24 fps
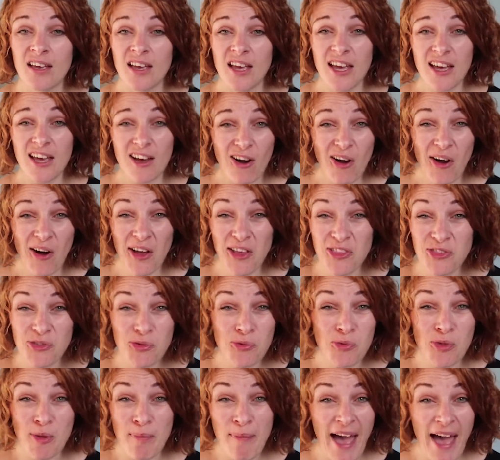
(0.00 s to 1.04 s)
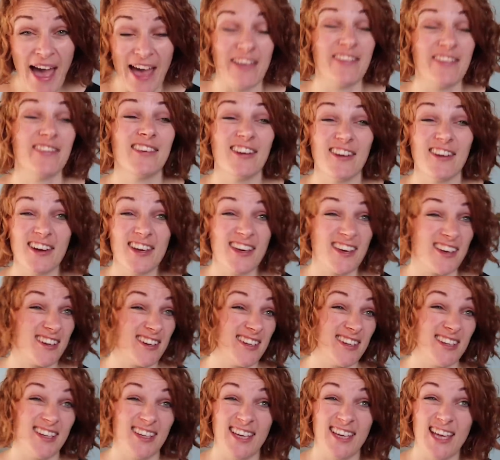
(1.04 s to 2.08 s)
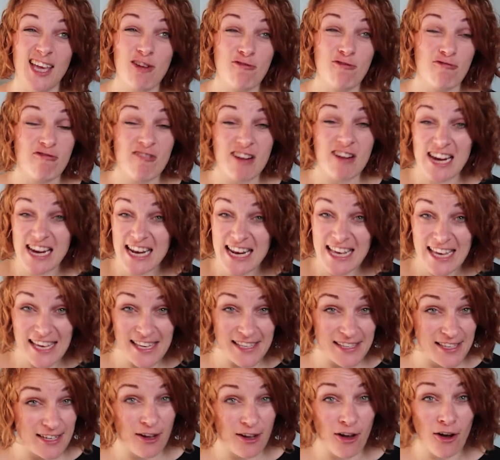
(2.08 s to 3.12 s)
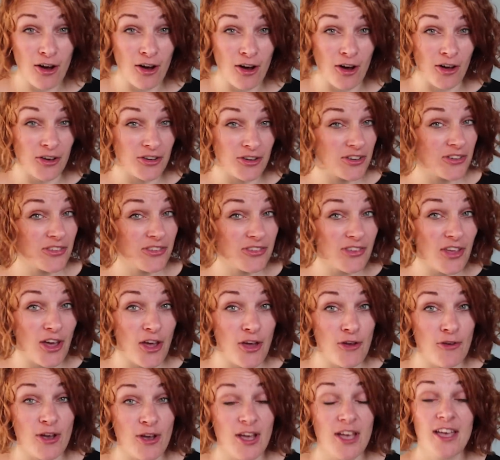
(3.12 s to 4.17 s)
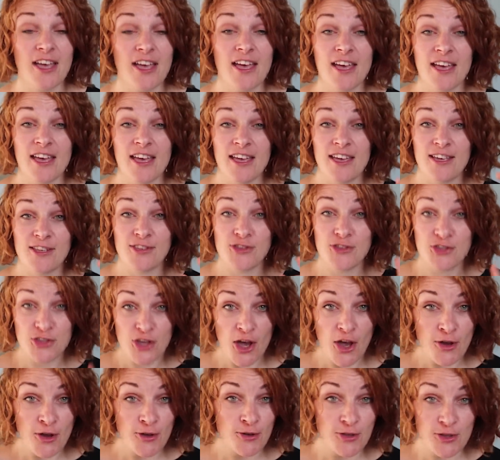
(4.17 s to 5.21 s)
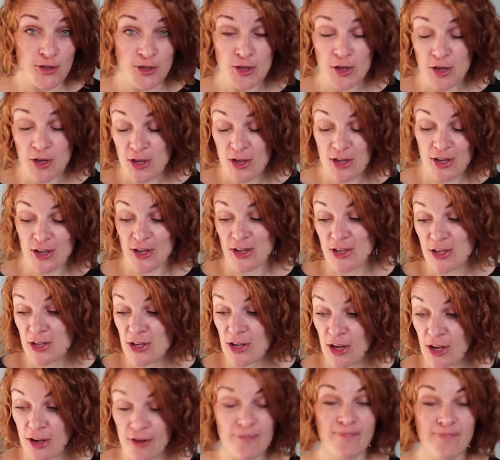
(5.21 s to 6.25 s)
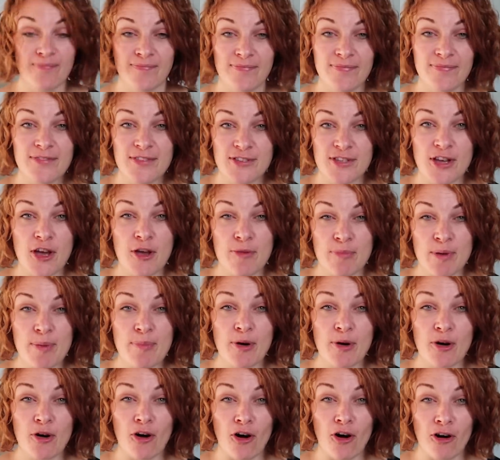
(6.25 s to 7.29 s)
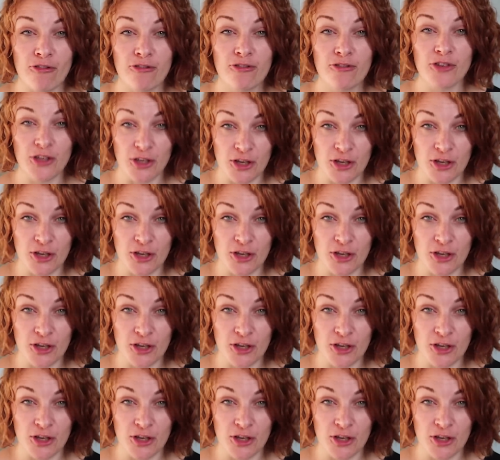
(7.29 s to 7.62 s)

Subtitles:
It hides all the mess. Like, it really isn't hard. So don't be put off.